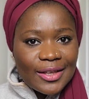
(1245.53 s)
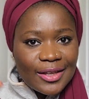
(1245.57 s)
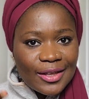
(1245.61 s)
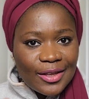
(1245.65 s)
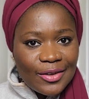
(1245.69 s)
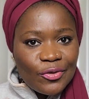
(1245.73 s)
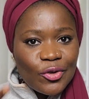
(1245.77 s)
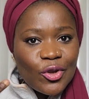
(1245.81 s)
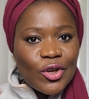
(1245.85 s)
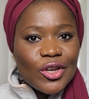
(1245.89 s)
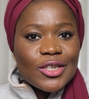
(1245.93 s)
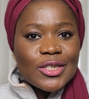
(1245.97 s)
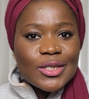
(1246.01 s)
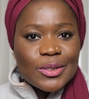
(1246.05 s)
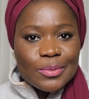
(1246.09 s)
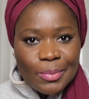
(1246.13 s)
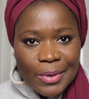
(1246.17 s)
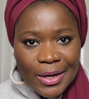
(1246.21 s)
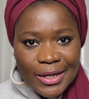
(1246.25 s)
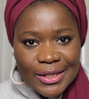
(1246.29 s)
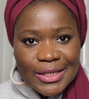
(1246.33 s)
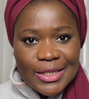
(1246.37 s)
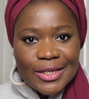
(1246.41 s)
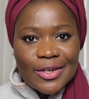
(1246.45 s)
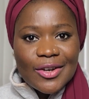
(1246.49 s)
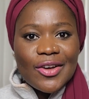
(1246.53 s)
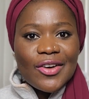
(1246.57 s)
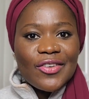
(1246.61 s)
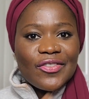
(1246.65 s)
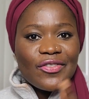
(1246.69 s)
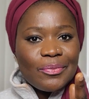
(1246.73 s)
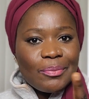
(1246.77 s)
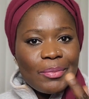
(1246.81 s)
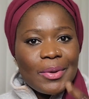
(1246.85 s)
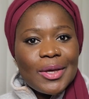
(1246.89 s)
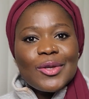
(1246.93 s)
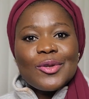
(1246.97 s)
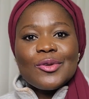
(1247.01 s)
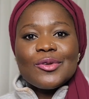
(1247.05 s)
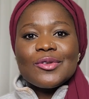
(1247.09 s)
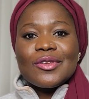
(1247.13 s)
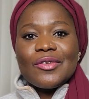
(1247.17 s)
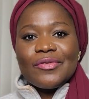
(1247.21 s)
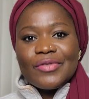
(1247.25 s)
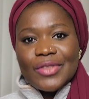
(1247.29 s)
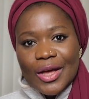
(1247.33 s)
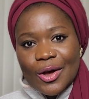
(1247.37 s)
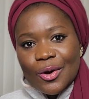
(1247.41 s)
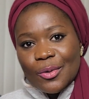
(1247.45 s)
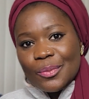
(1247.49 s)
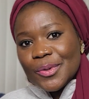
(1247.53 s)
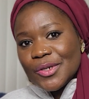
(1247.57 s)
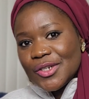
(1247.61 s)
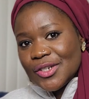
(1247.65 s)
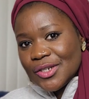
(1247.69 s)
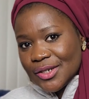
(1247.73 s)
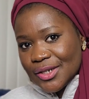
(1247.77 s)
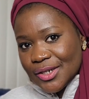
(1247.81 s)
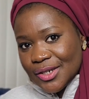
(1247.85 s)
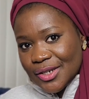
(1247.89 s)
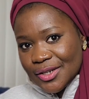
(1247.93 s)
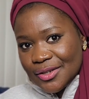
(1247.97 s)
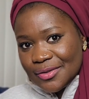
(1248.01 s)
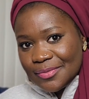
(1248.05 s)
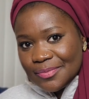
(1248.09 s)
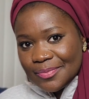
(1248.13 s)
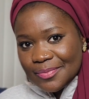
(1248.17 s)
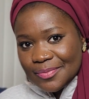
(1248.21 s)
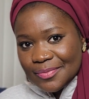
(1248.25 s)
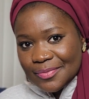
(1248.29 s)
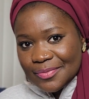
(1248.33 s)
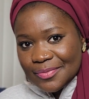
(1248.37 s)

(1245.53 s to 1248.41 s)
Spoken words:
If you are smart enough, make use of that opportunity.